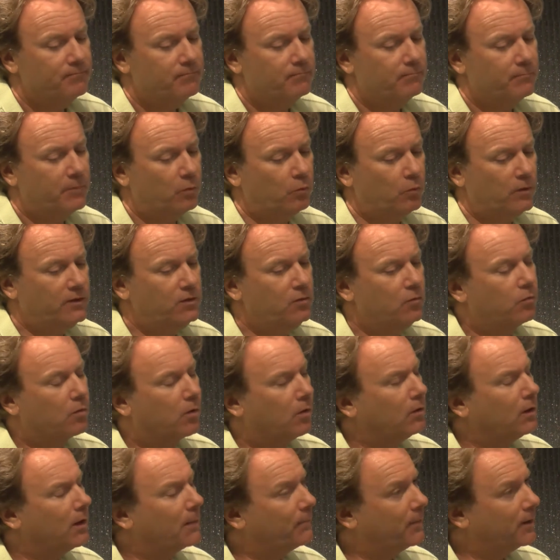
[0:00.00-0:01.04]
But when you
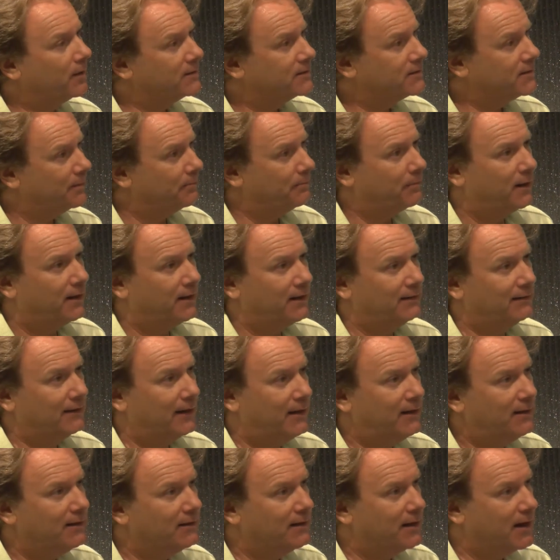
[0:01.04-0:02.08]
roll up on somebody
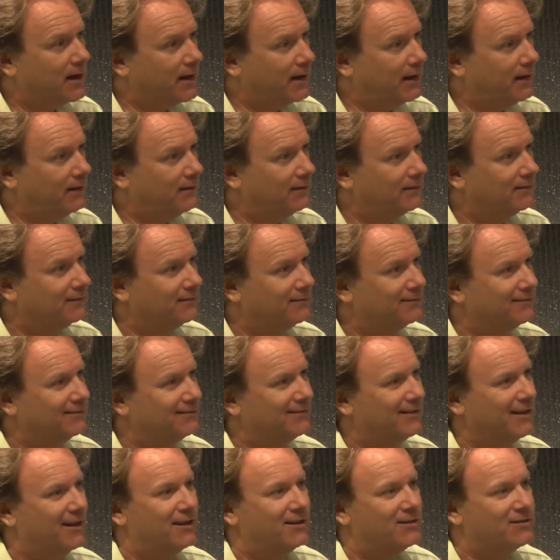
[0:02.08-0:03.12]
late at night,
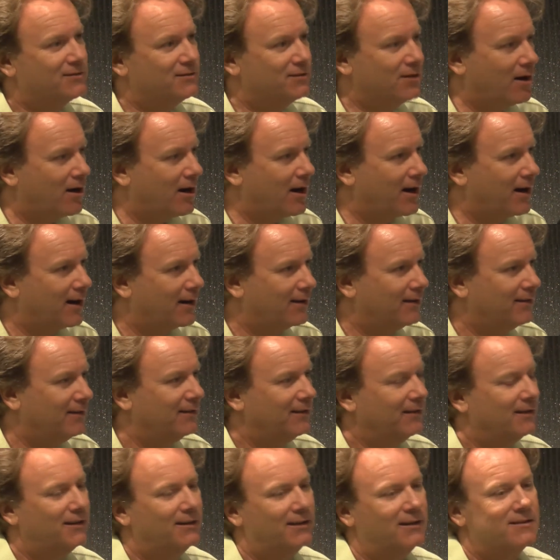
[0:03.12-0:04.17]
and it's dark,
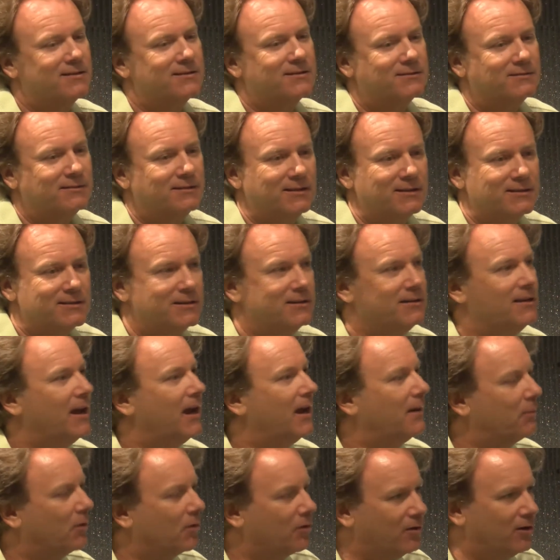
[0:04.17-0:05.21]
and it's a
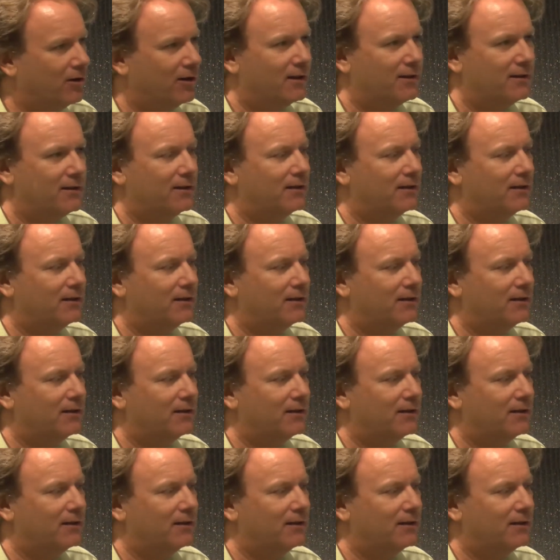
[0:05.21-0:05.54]
neighborhood